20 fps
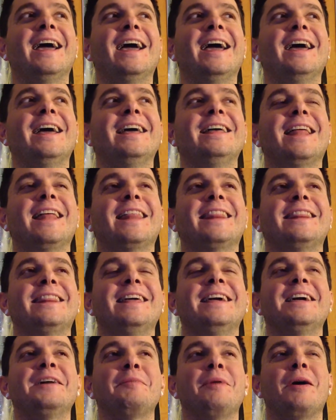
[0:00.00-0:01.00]
And I
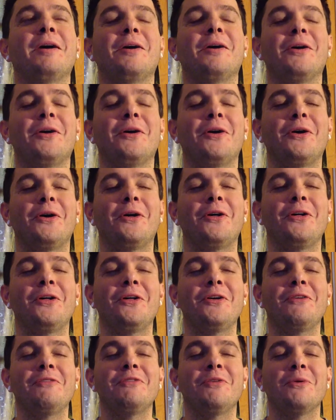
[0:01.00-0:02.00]
think about
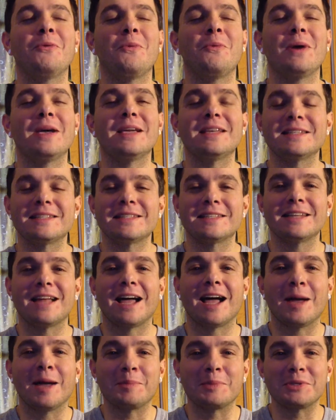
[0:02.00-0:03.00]
all the wasted
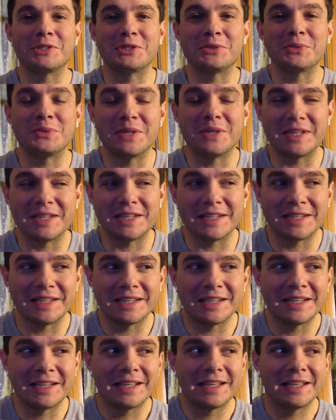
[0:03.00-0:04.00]
opportunity
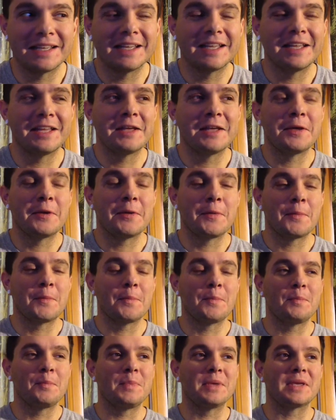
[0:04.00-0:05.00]

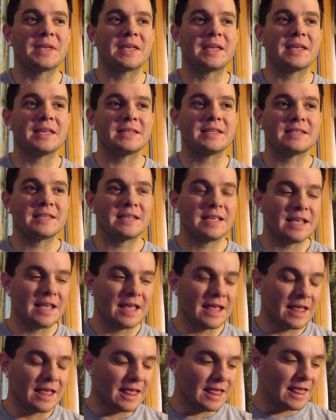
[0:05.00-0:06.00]
because
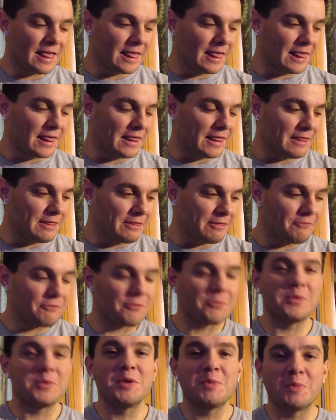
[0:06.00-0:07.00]

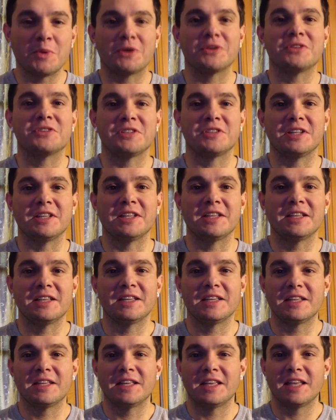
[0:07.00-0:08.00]
for me personally,
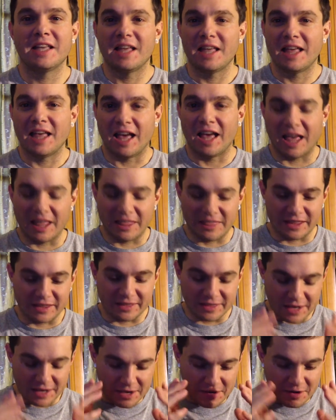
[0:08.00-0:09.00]
I
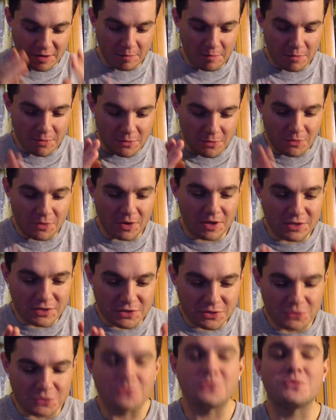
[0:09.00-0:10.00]
think the number one
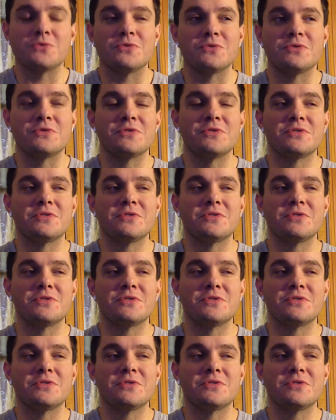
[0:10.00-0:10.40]
tool